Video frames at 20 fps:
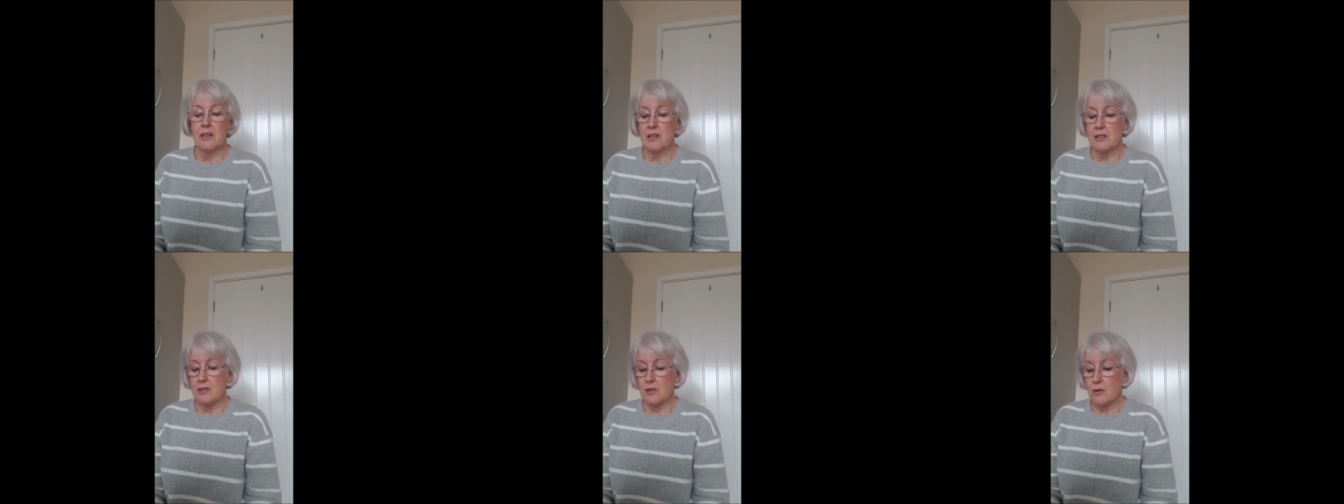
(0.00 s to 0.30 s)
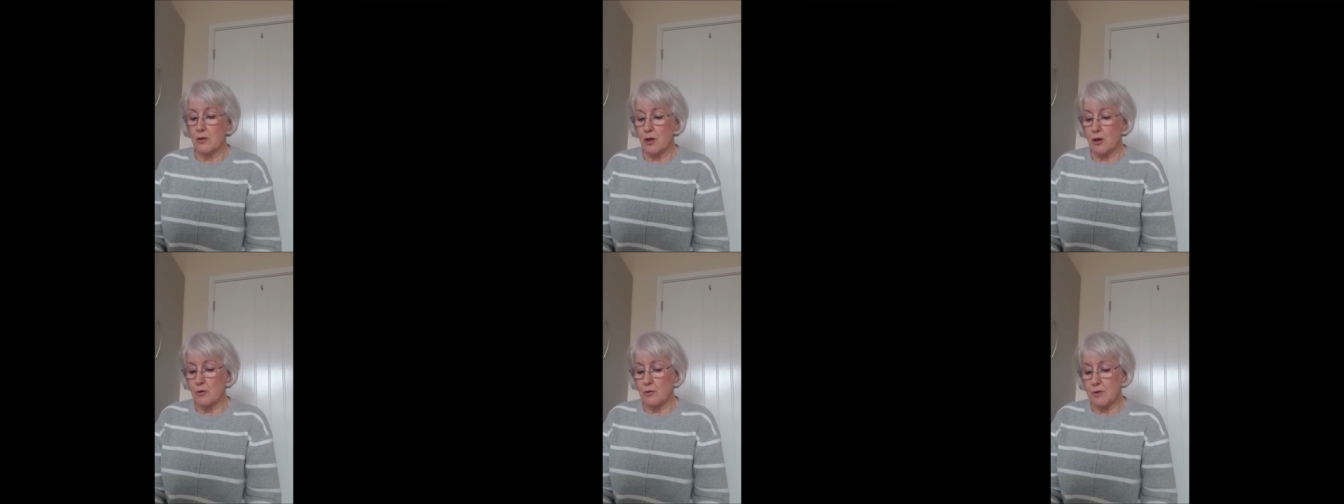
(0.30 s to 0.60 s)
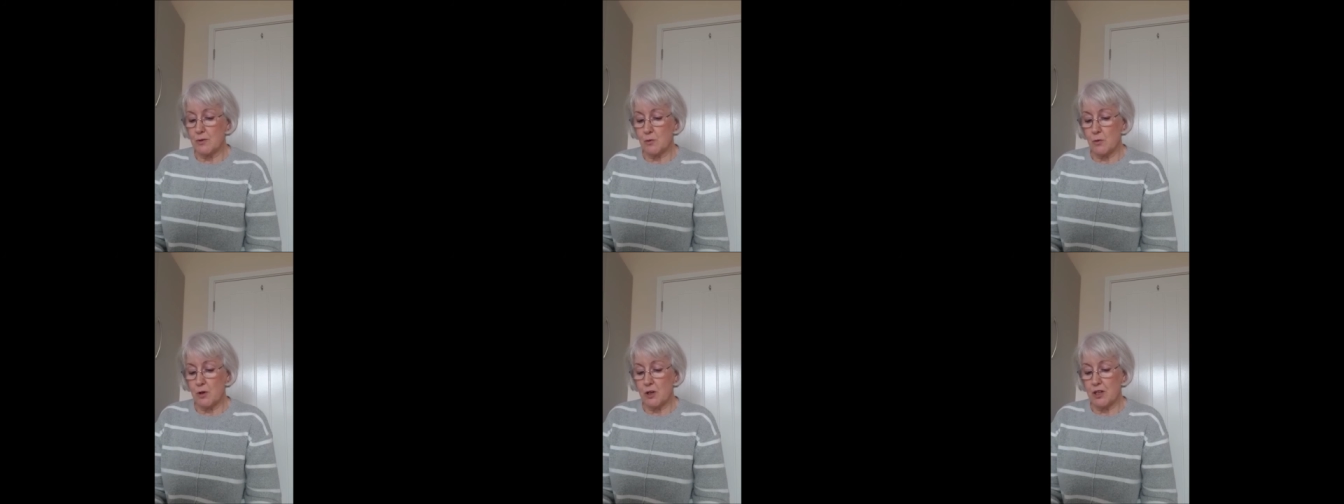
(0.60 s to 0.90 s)
So
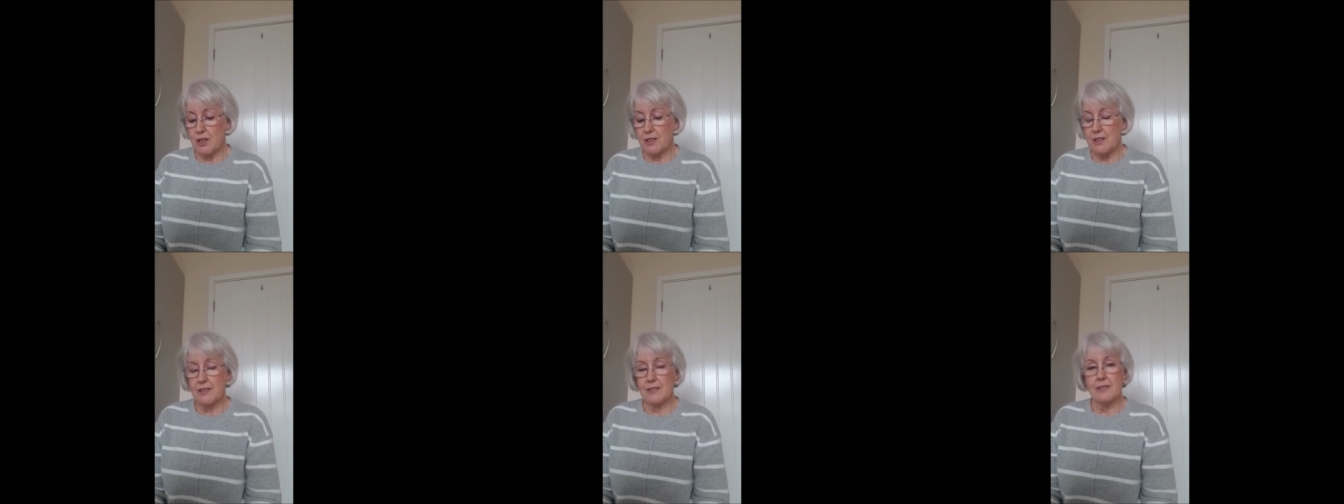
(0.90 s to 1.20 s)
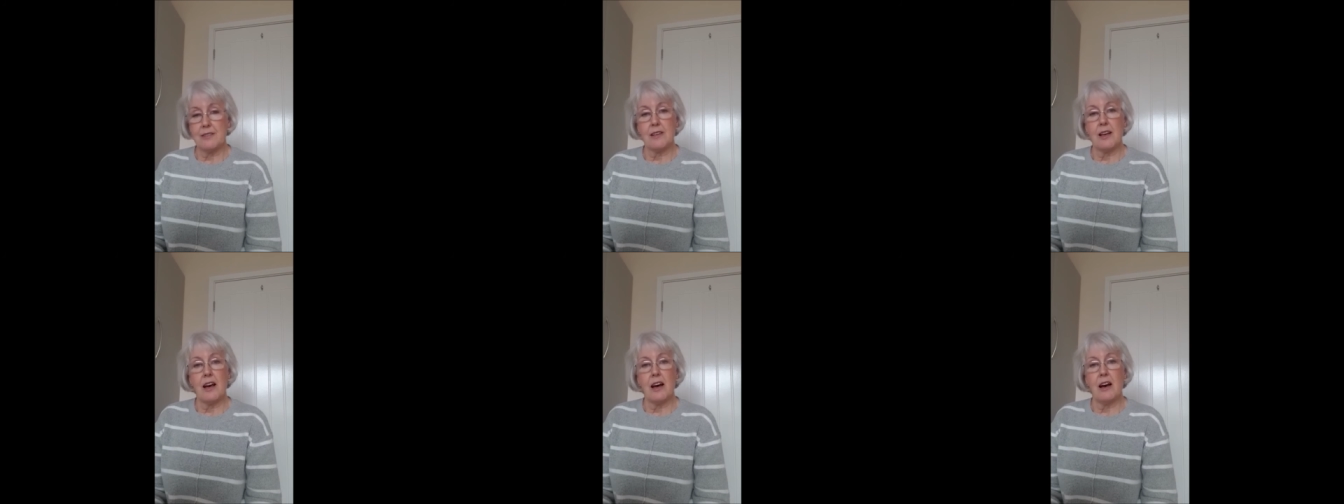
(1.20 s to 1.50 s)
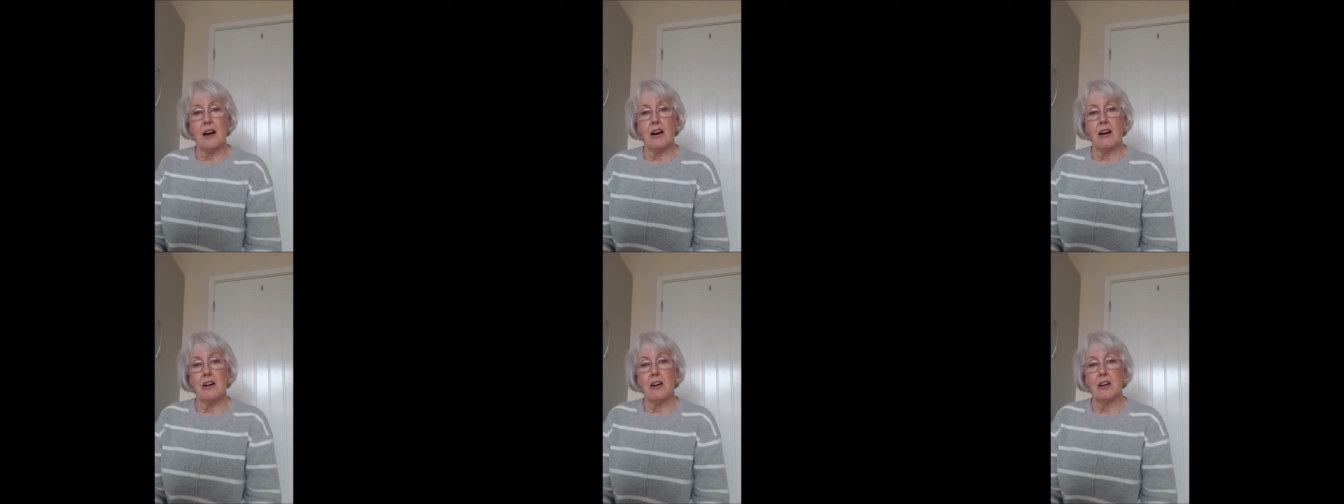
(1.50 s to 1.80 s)
those words
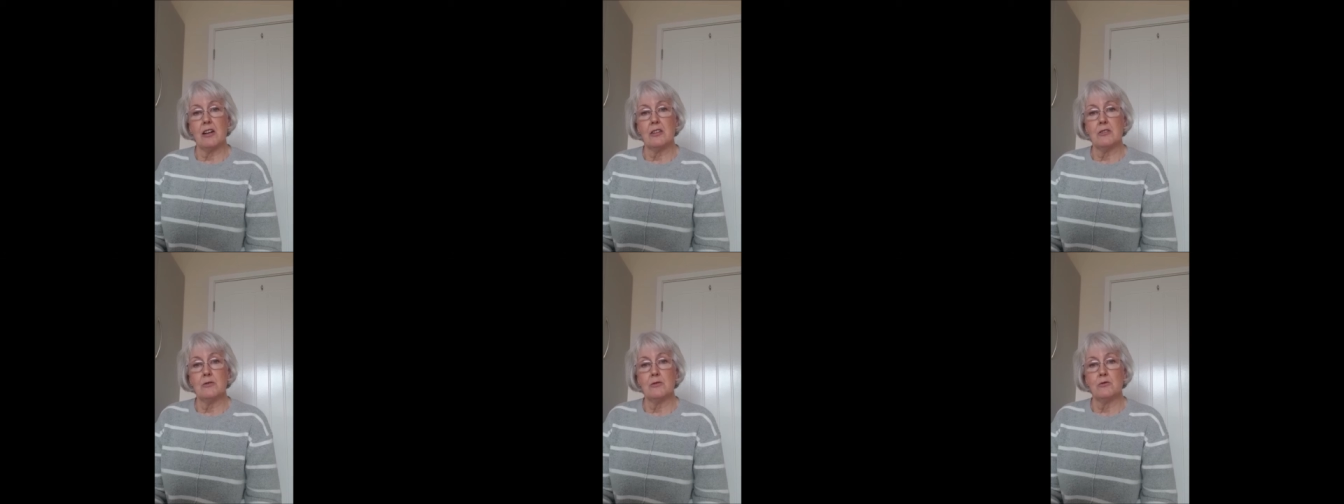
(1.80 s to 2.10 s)
are